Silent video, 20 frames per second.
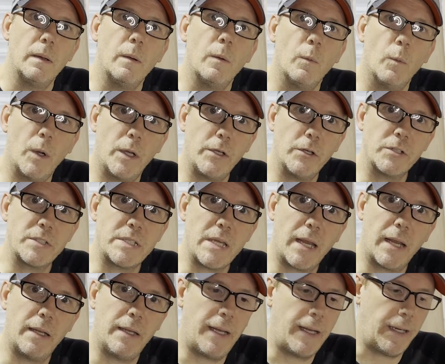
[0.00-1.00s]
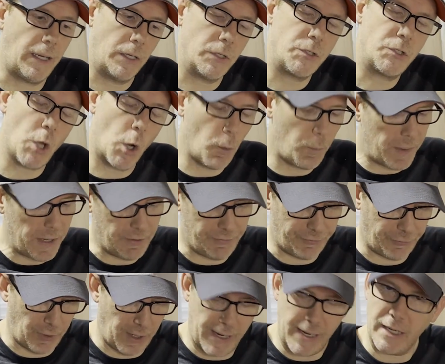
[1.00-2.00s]
When you're sanding, don't be
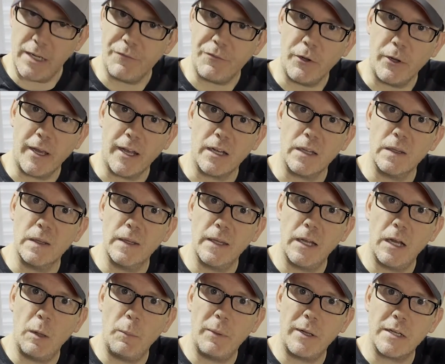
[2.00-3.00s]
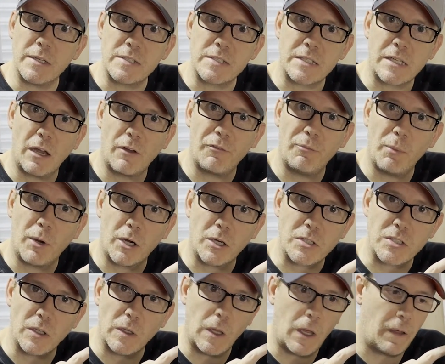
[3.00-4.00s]
afraid if you get a little bit of scuff marks
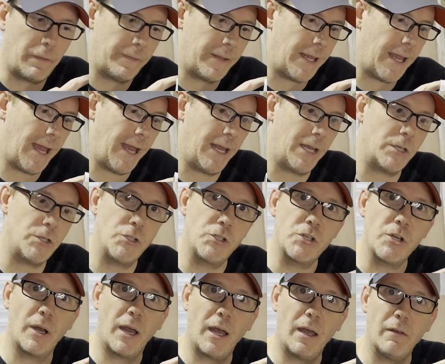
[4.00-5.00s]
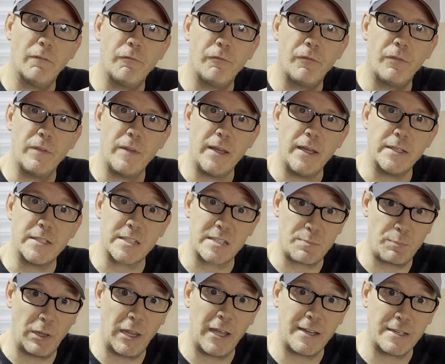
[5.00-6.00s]
along the edge of the
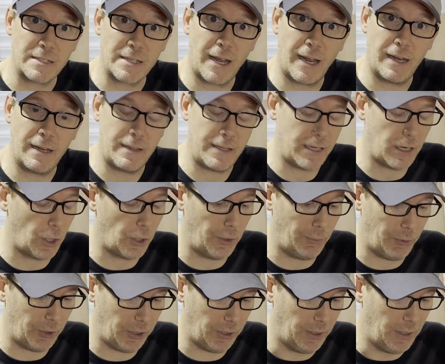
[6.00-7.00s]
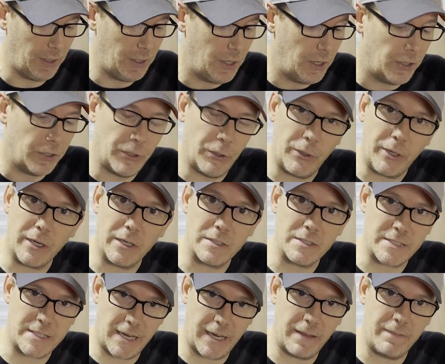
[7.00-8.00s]
display side of the armor. You can
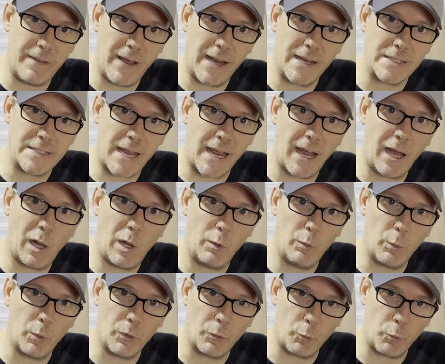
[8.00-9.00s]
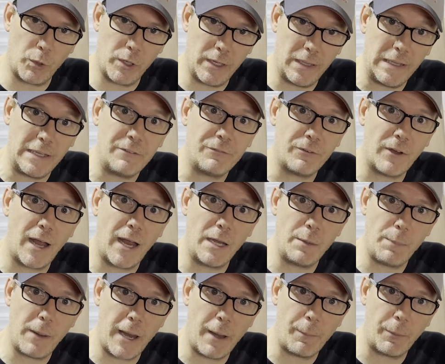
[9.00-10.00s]
sand that down with really fine
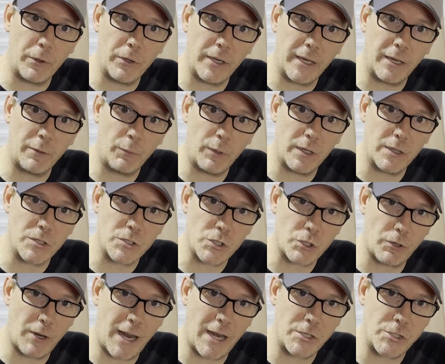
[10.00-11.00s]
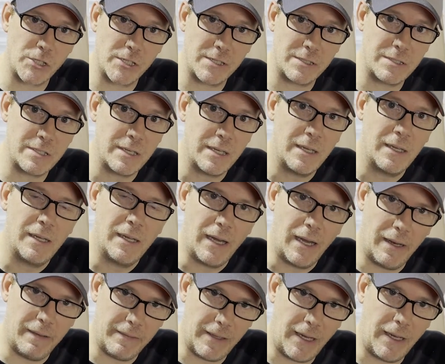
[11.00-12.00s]
paper to get rid of the scratches.
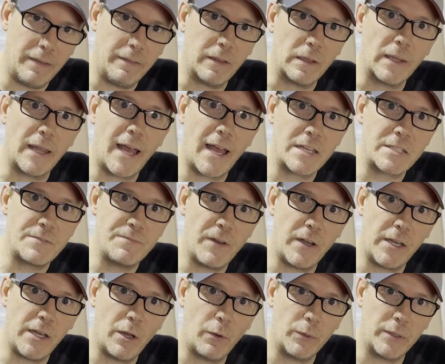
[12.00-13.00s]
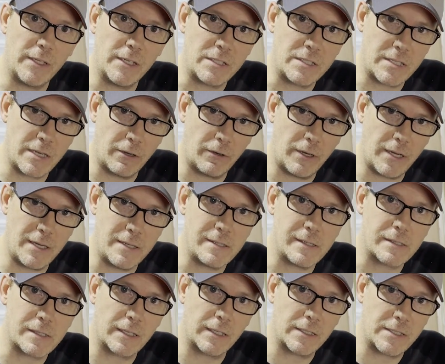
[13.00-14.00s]
And then the last video in this series is
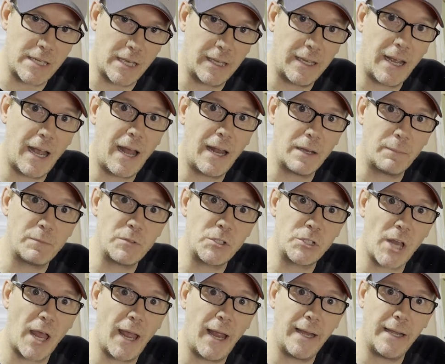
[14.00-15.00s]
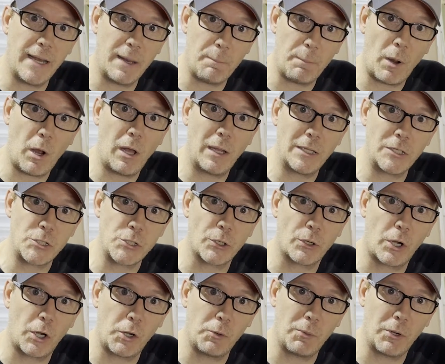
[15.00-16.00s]
going to tell you how to shine and polish your
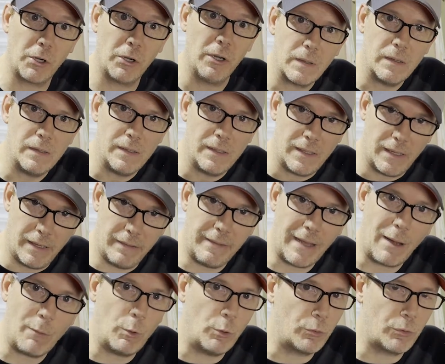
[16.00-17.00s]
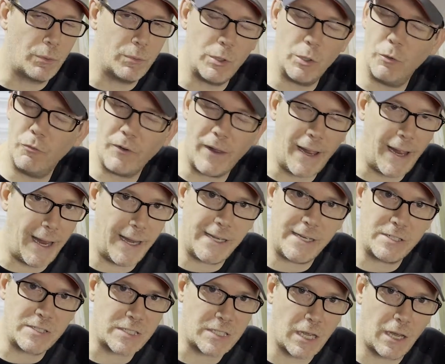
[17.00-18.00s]
armor. And that will remove any
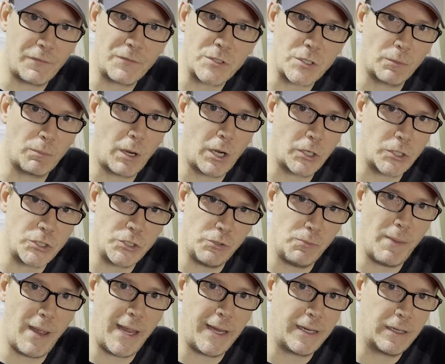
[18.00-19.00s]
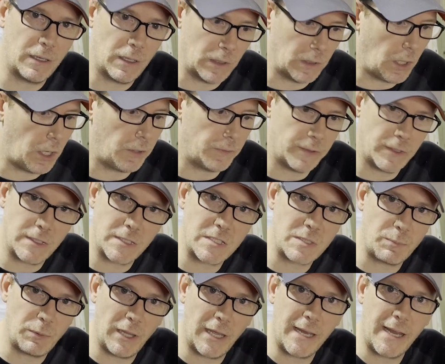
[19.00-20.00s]
scuffs or marks you make along the
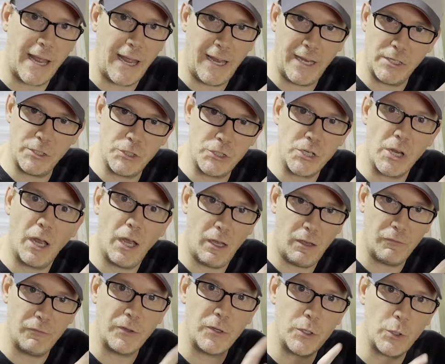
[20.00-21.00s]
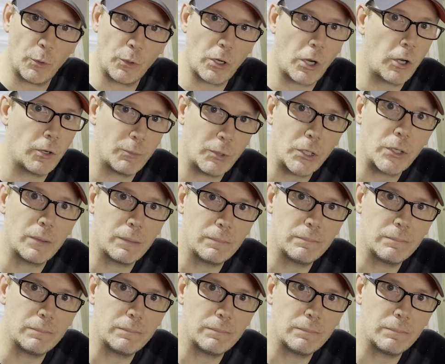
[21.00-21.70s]
display edge of your armor.